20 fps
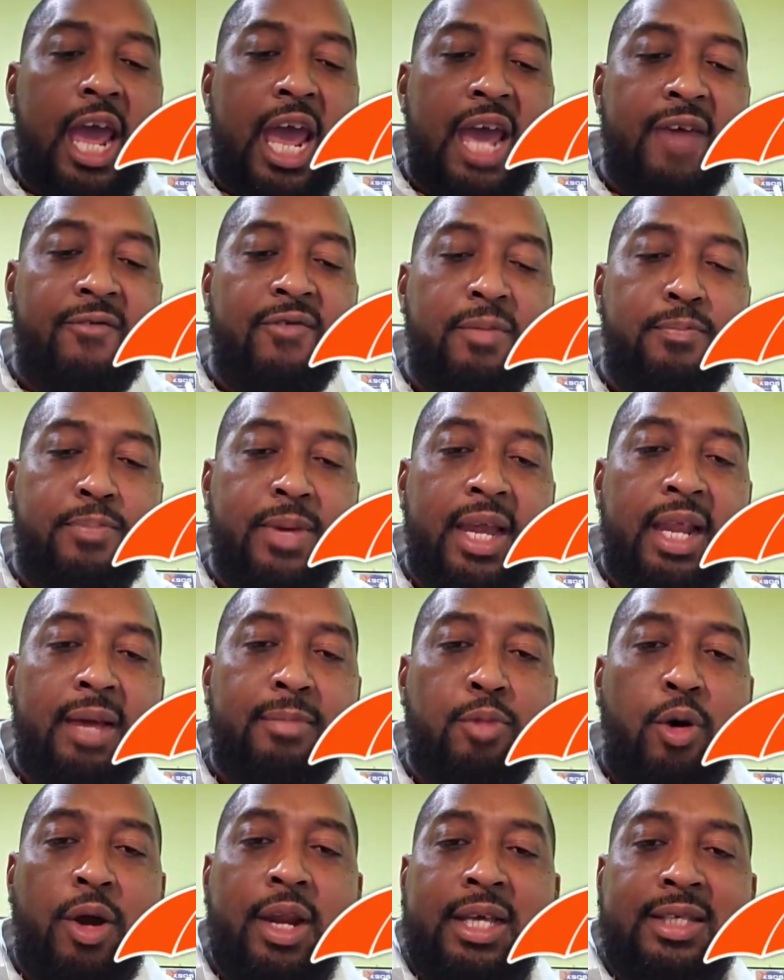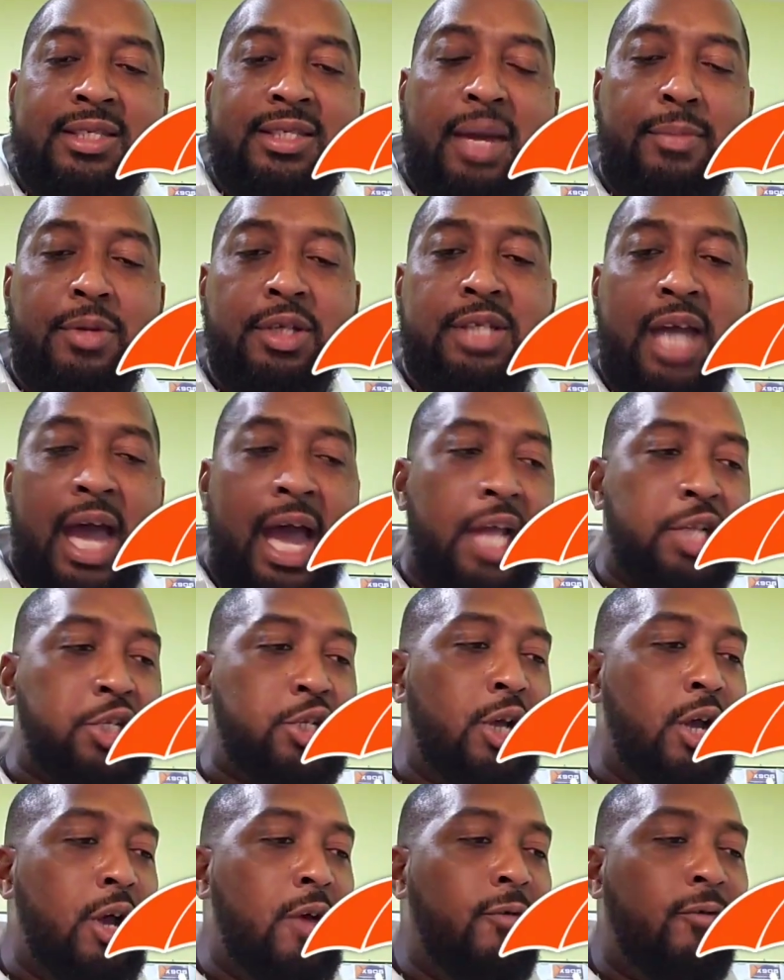Every PNM board is
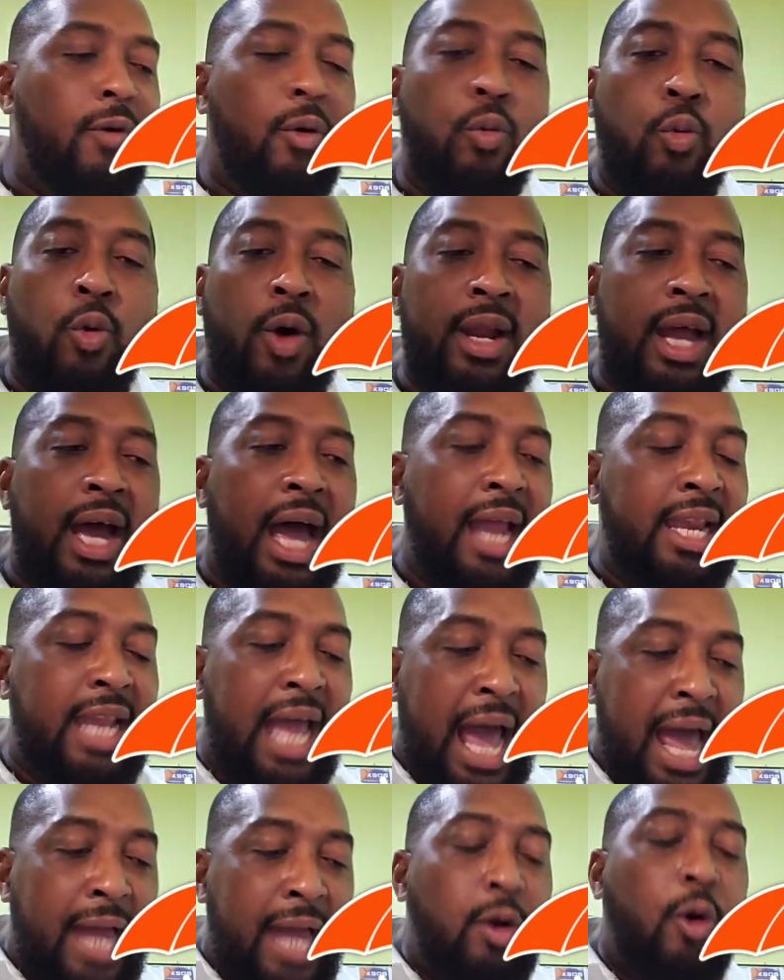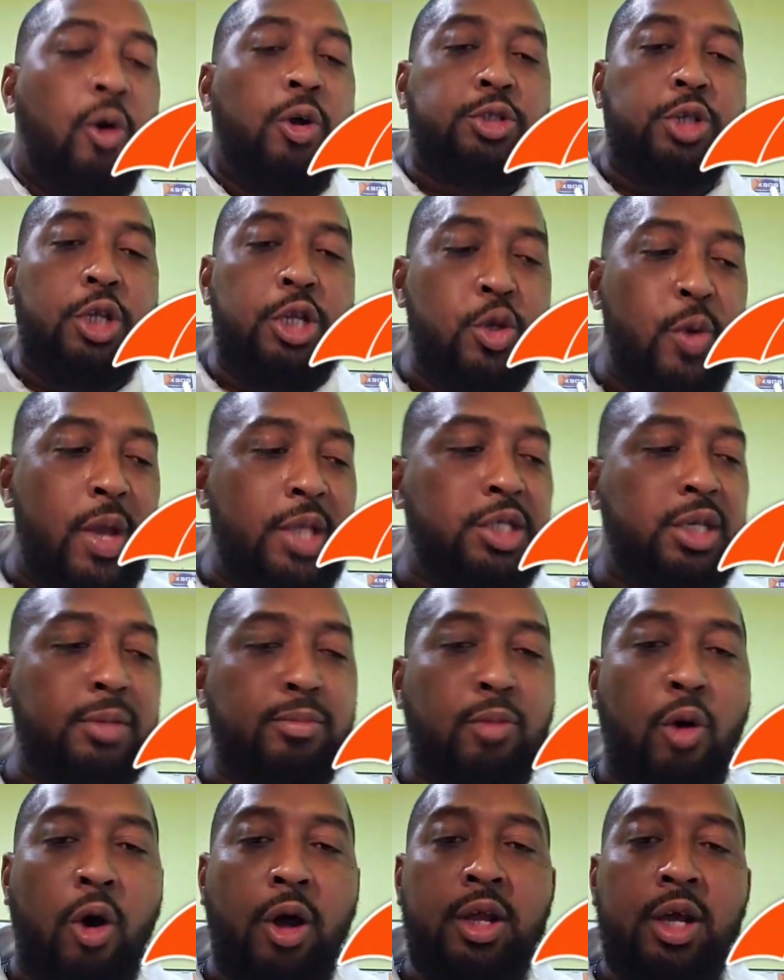sabotage from one and also the
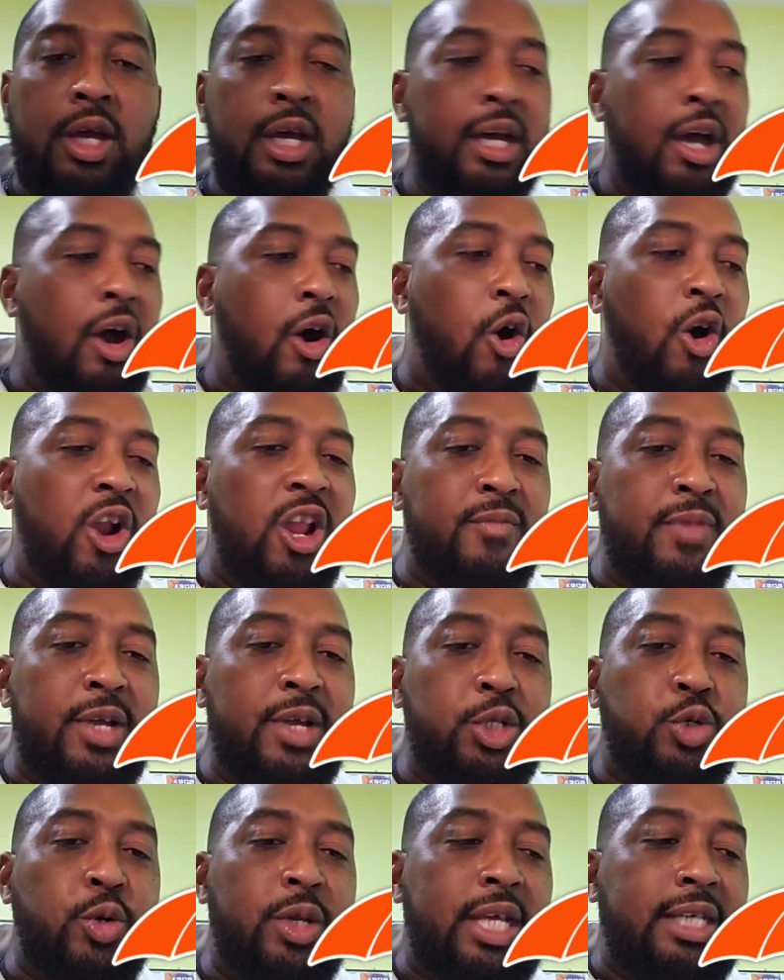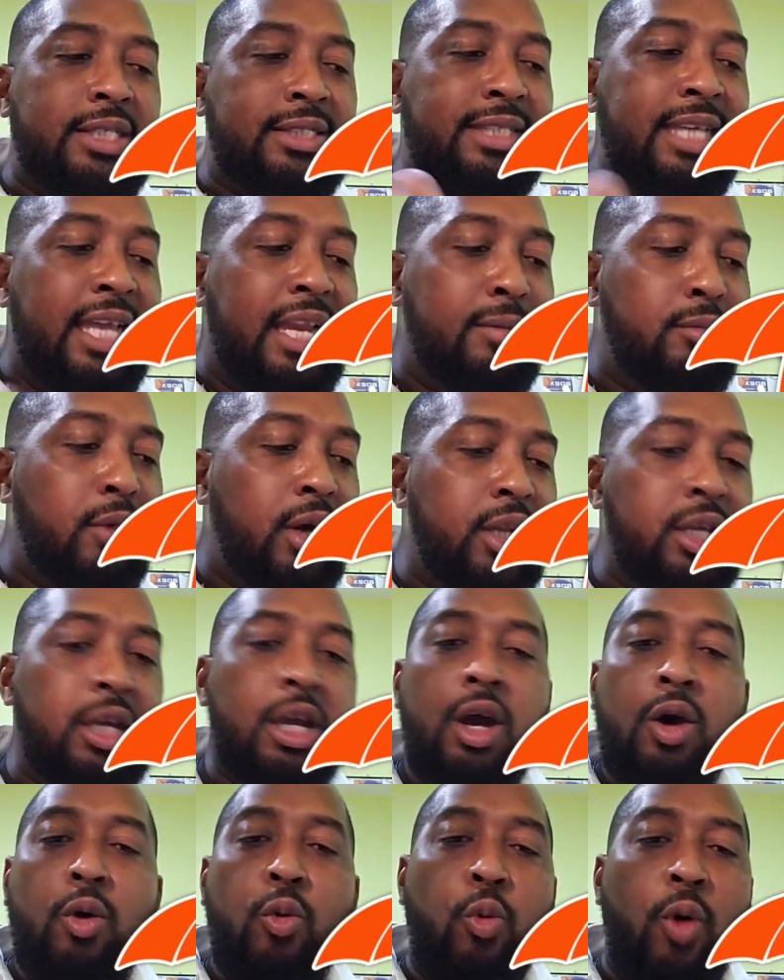UNC board. All they've been doing is stealing
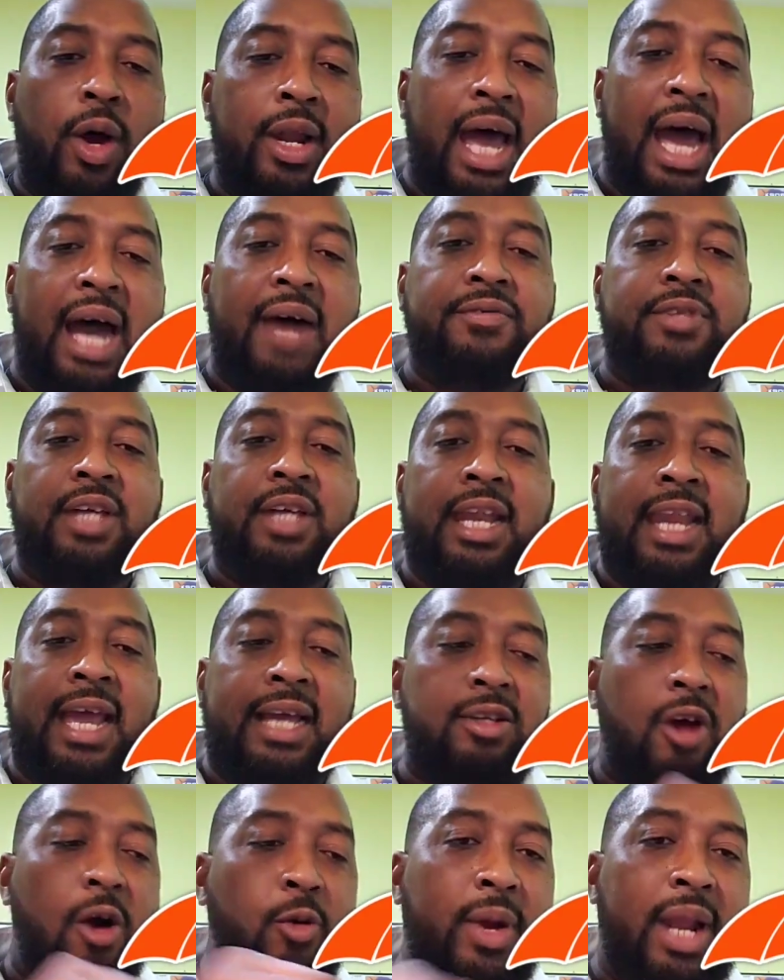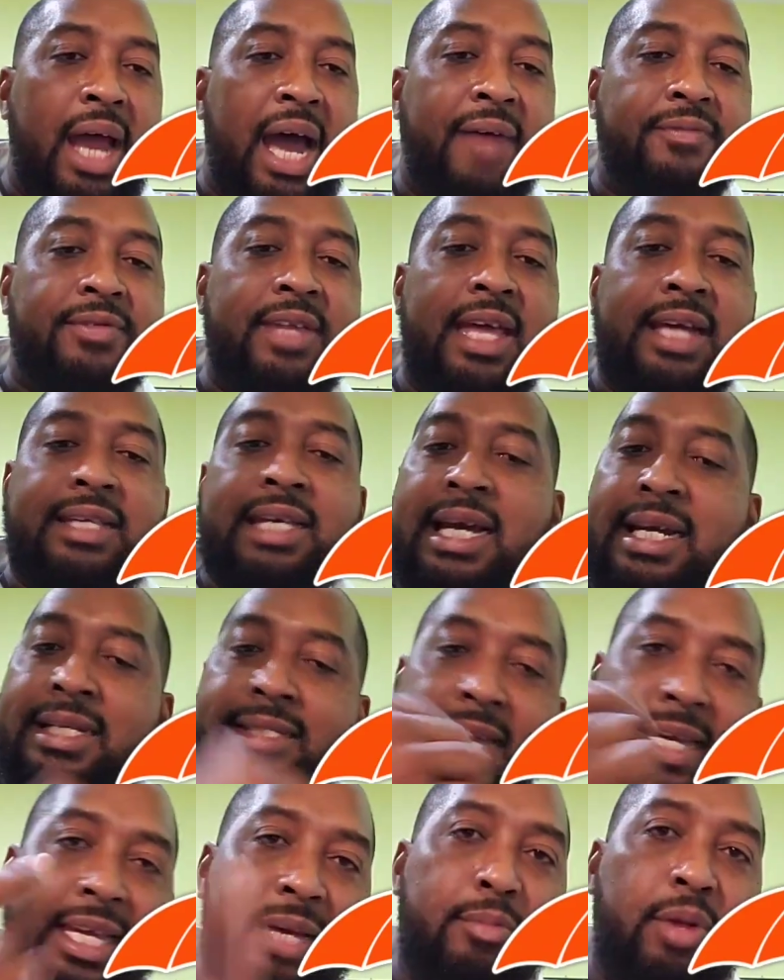money one after the next,
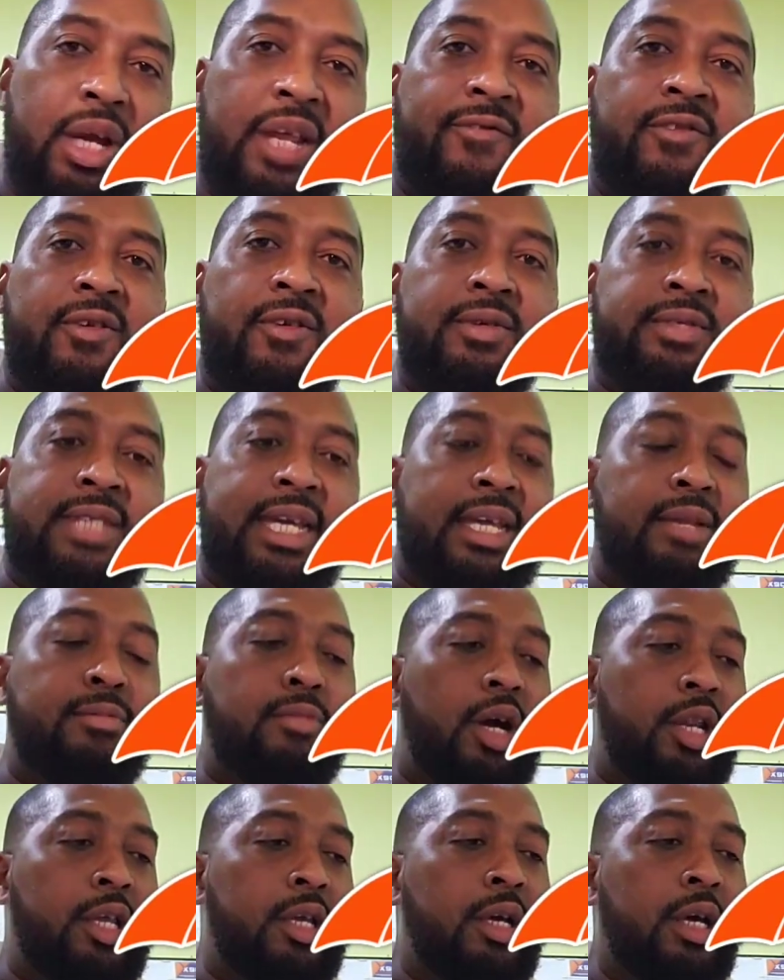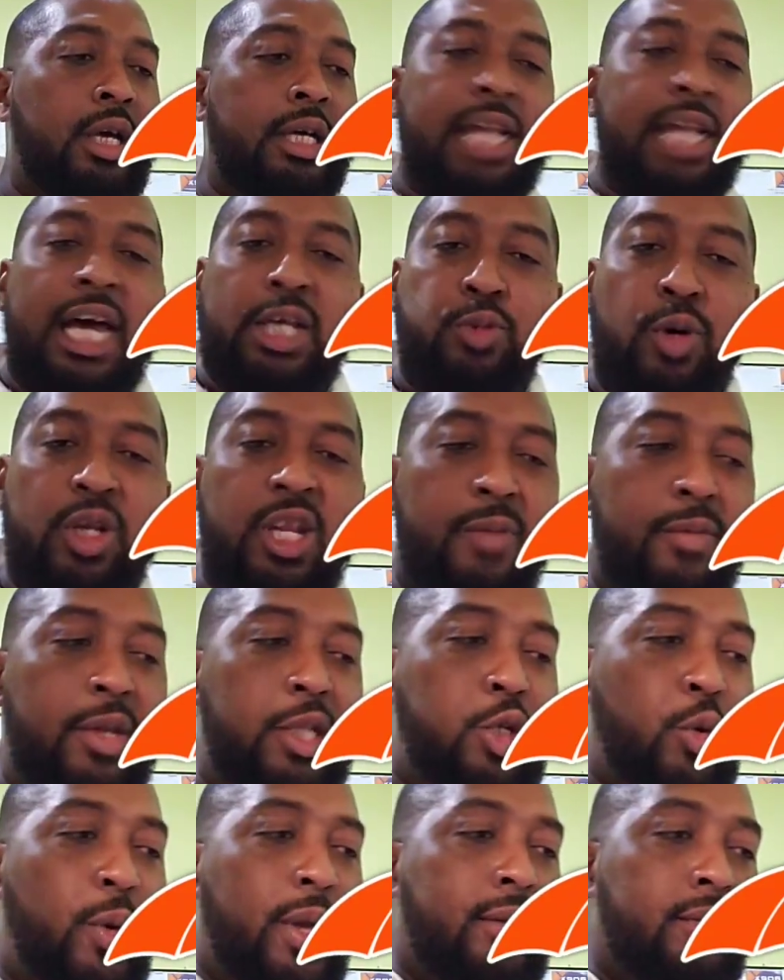taking money. That's what they've
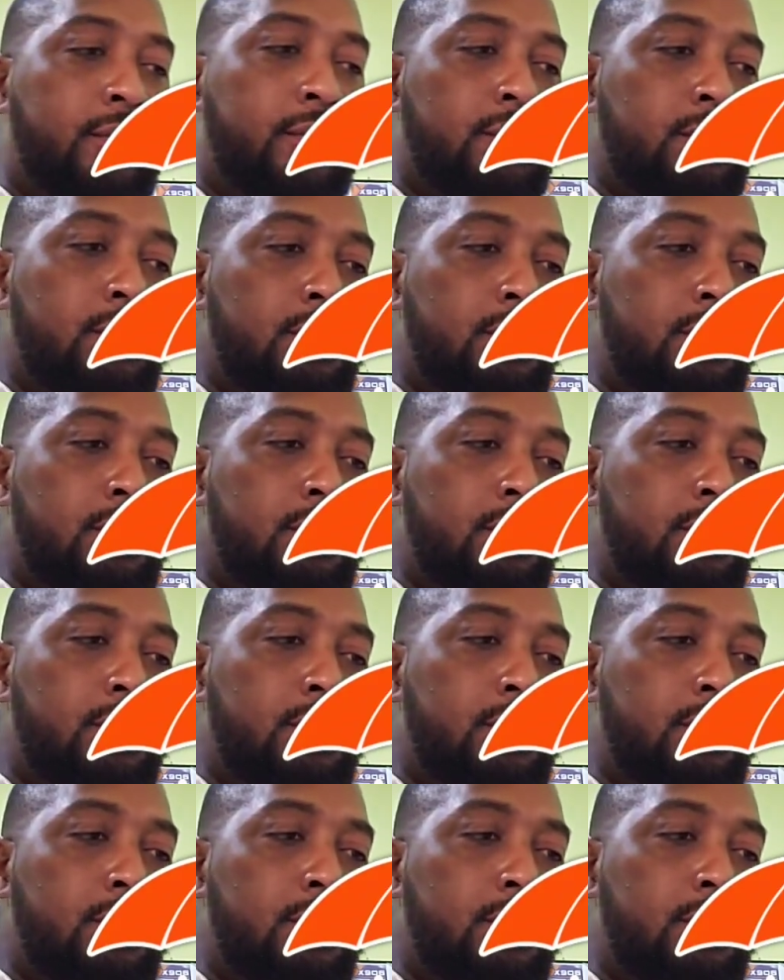been doing.